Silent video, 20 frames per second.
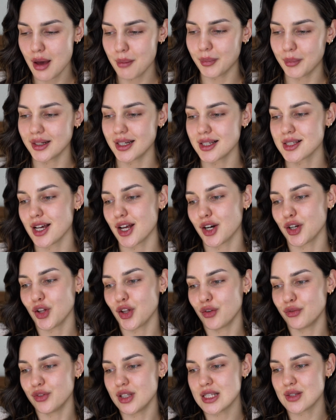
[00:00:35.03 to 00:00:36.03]
by the title
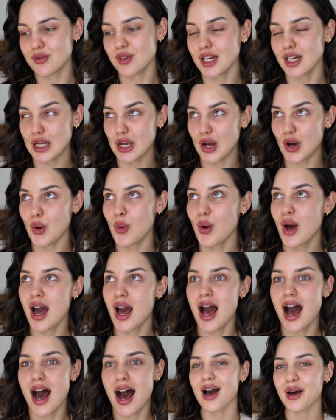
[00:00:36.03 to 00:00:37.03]
of this video.
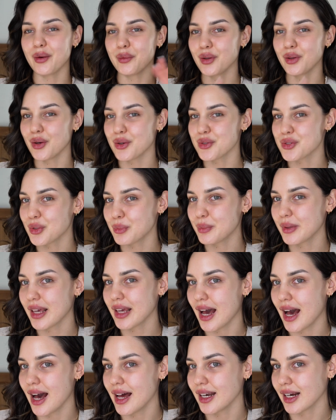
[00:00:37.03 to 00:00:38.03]
I will also be
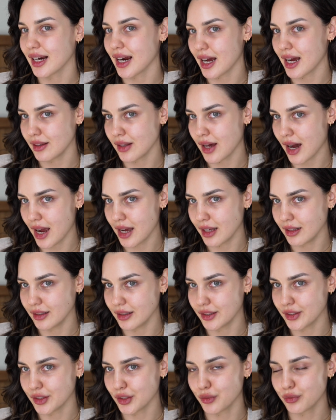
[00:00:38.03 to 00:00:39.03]
adding an
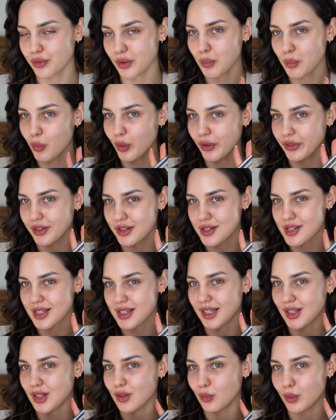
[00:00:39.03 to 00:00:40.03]
eyeliner from
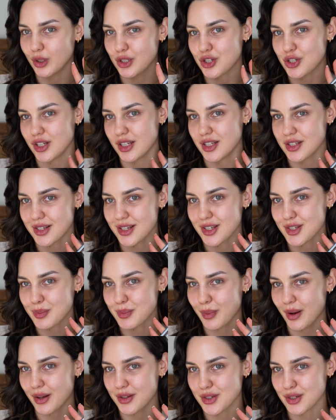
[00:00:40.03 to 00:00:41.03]
Wonderskin, which is a
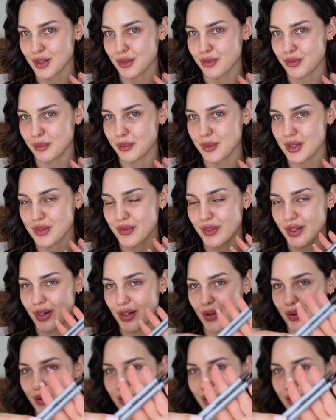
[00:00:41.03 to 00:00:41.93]
sponsor from this video,